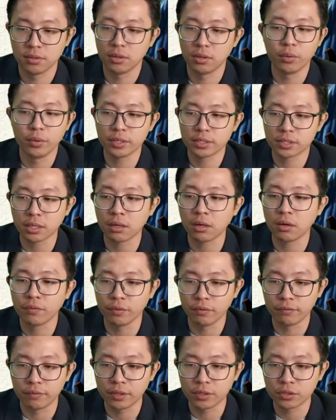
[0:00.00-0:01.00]
Always start off
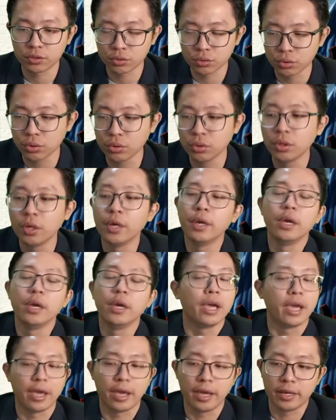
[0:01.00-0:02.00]
with these two,
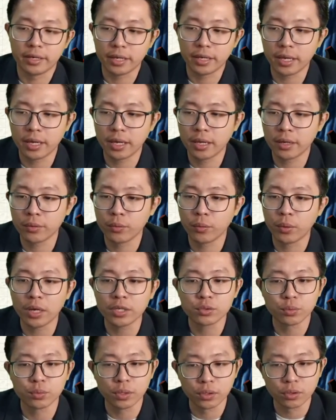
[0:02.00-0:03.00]
and then
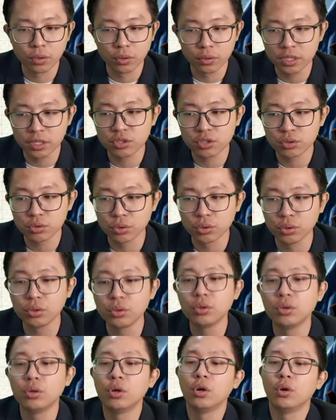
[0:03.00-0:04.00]
once we know these
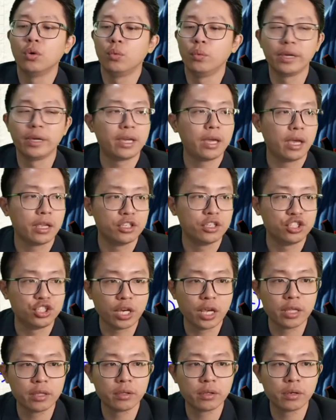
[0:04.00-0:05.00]
two, we can
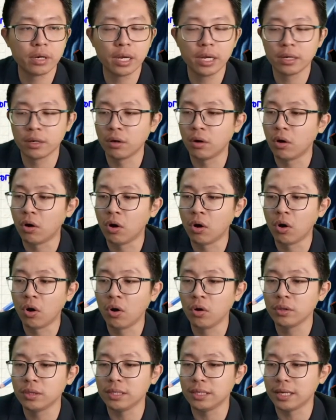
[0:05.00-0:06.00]
generate
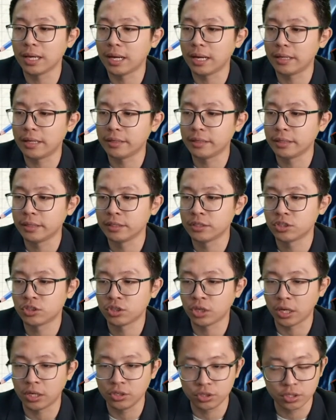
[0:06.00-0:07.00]
all the others
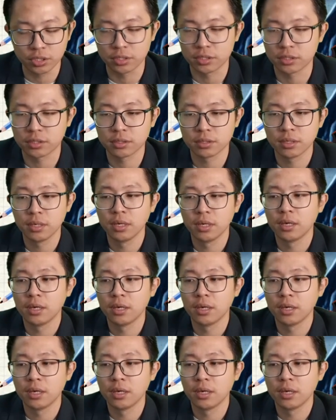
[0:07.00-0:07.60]
changes.